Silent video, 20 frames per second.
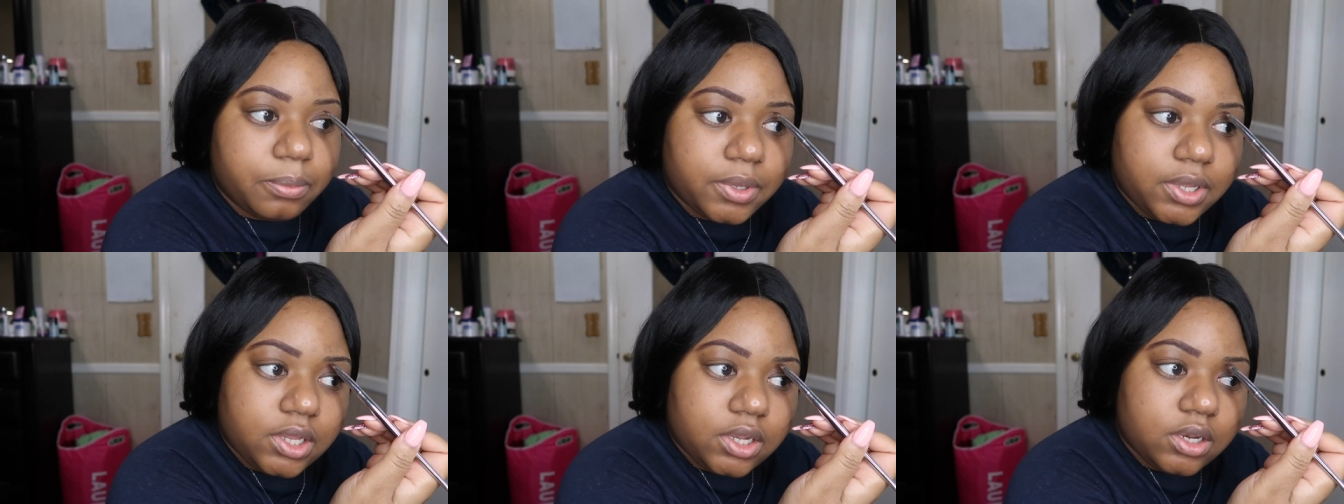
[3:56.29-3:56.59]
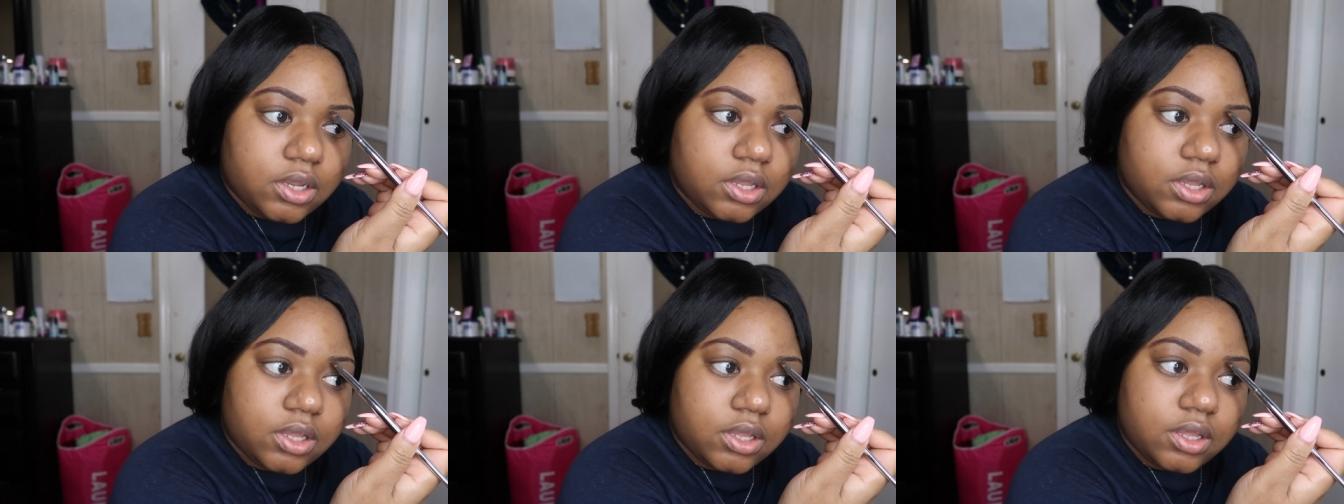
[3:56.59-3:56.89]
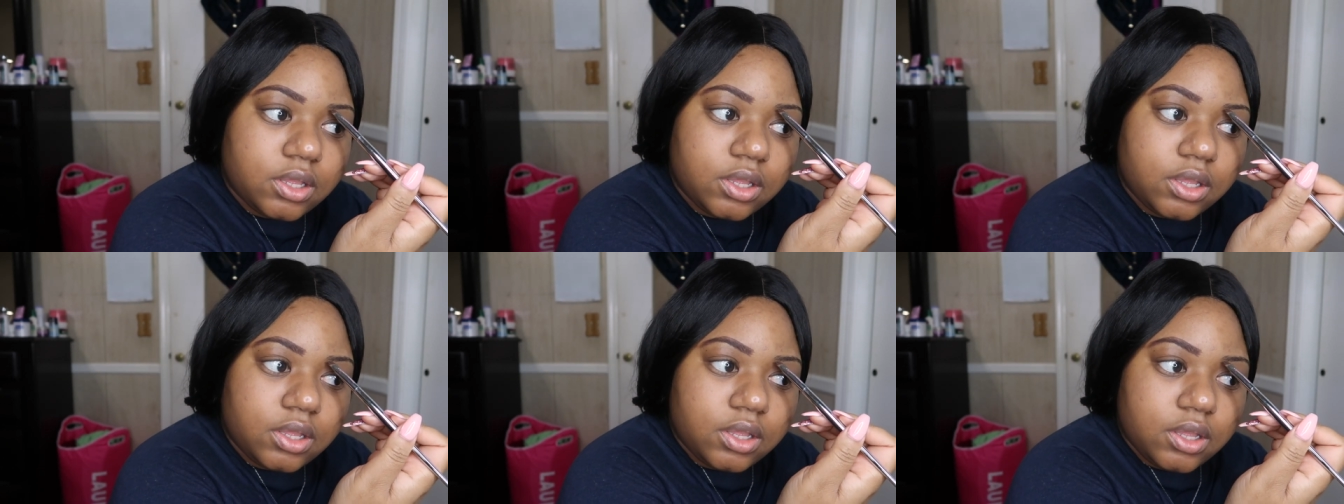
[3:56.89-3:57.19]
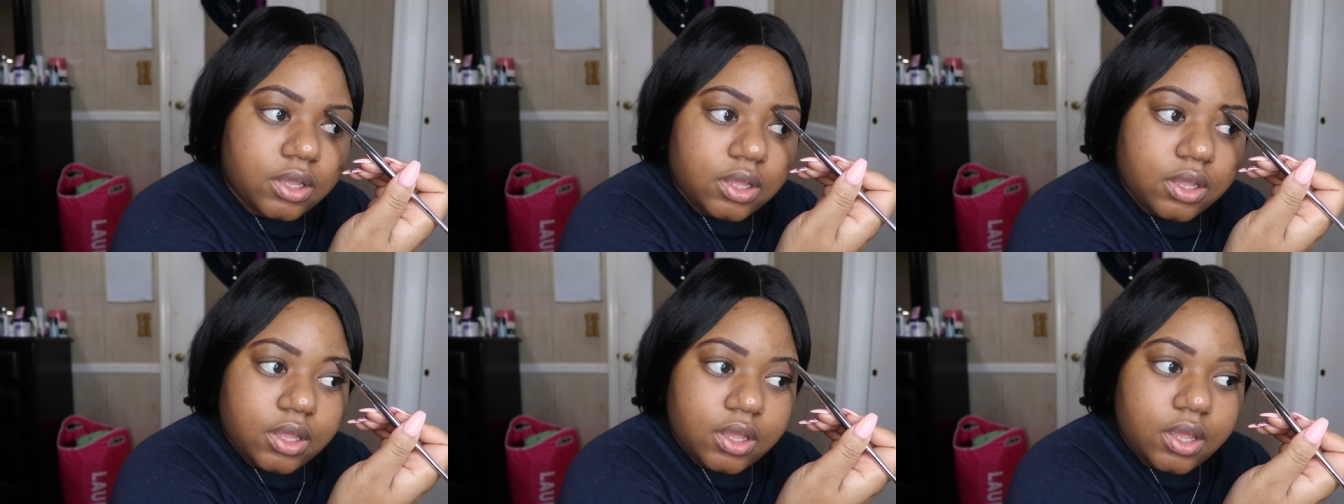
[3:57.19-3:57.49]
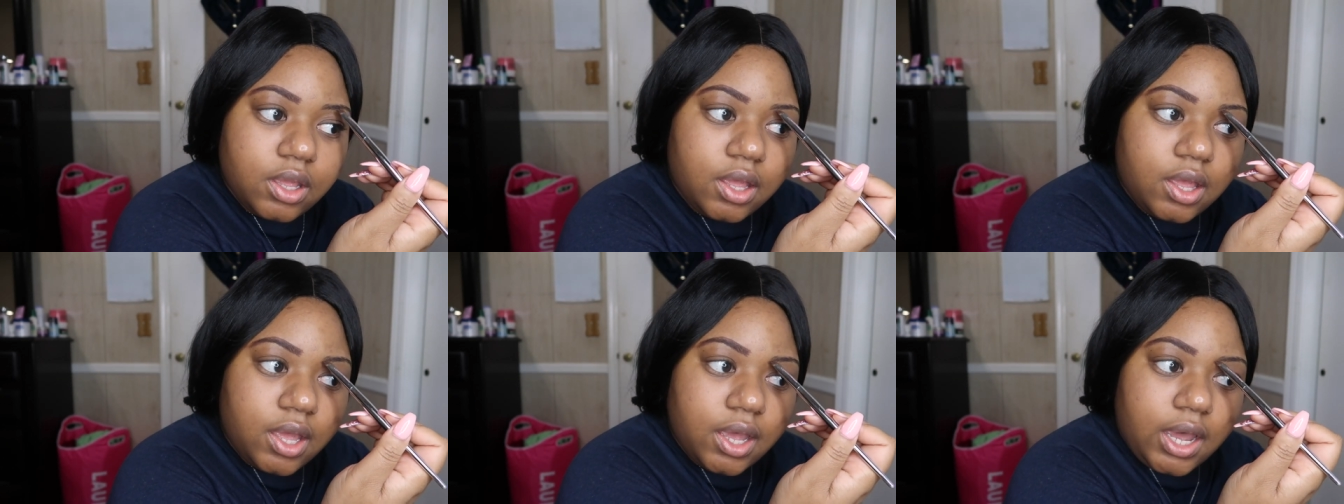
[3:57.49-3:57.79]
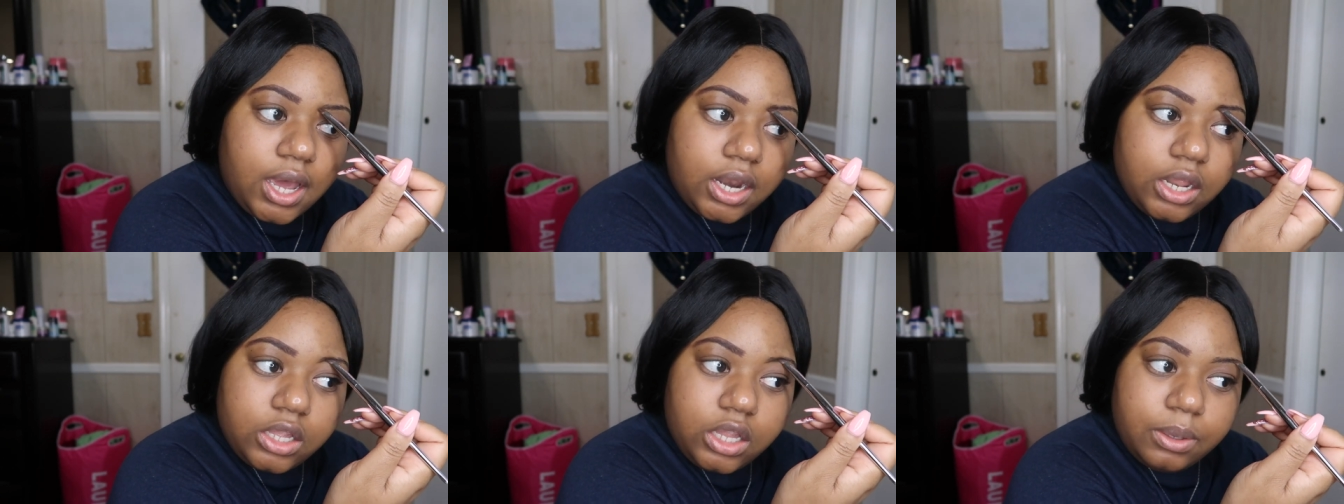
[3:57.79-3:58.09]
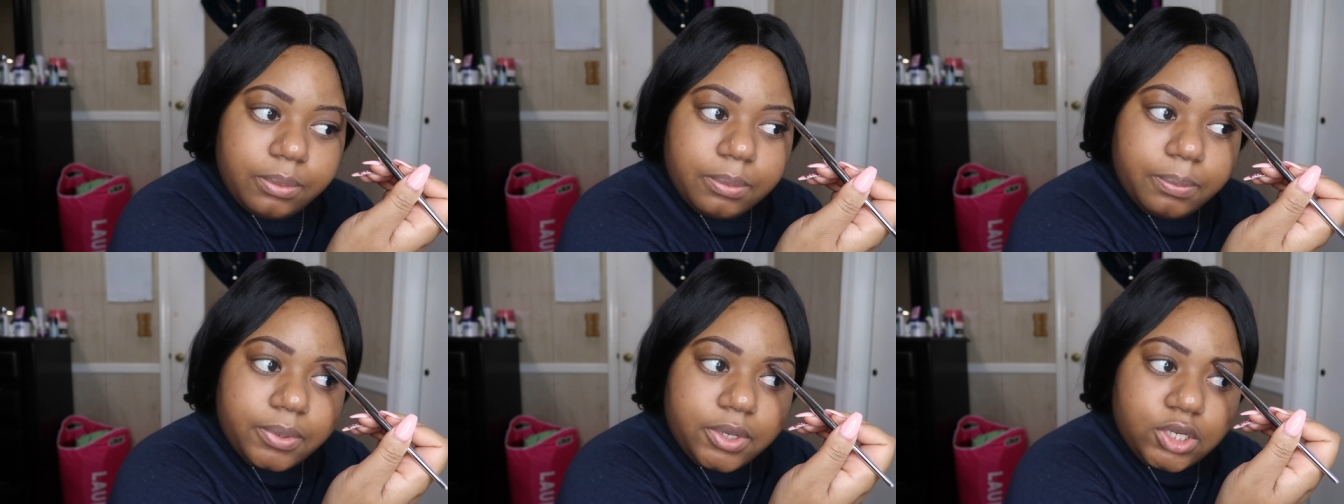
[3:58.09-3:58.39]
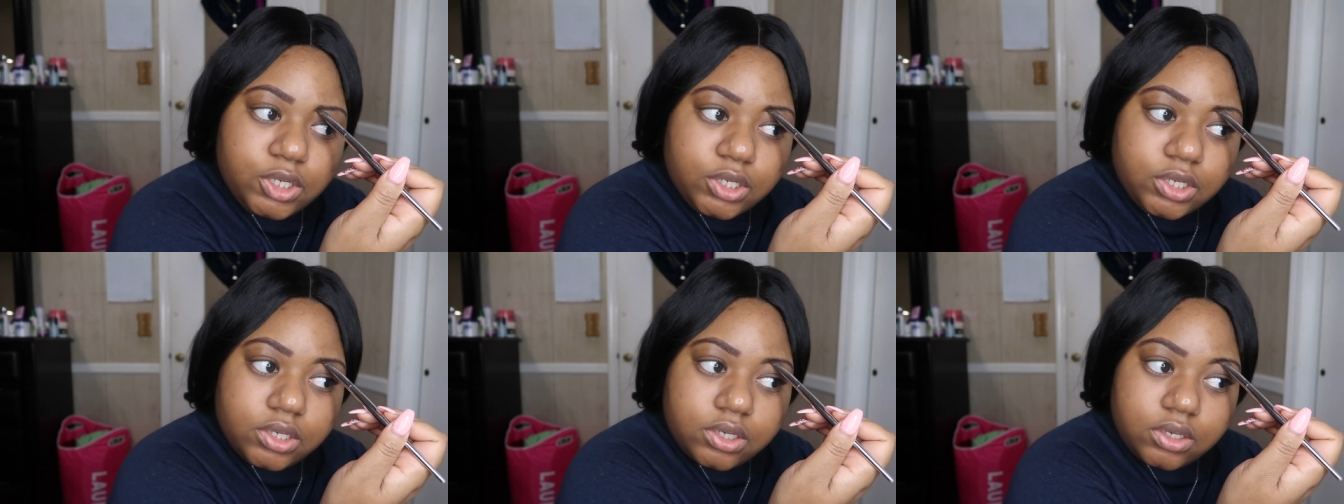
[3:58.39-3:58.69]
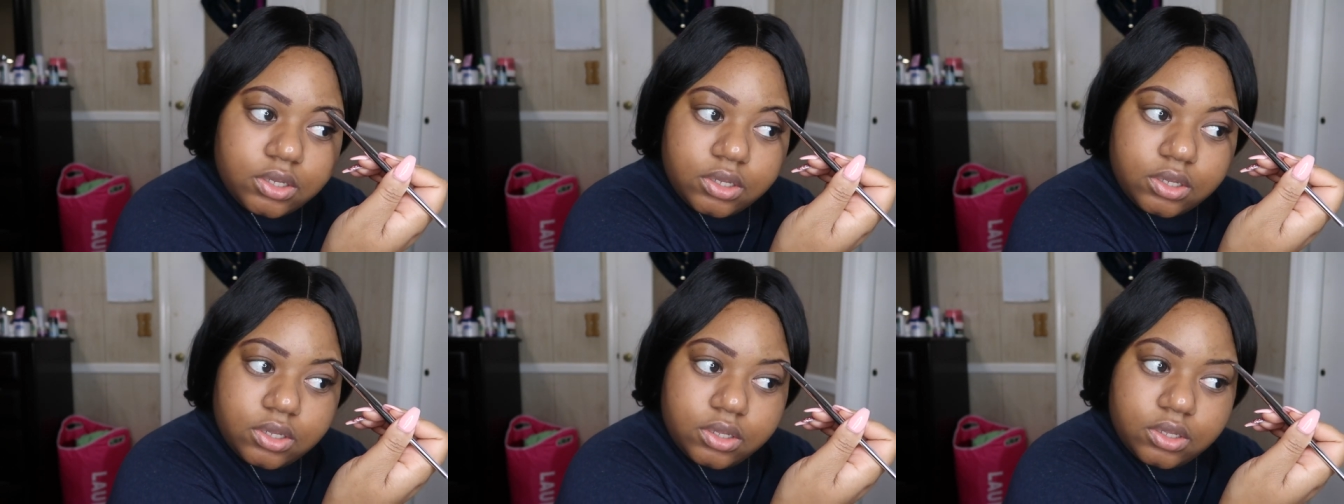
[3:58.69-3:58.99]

but I gotta keep it pushing.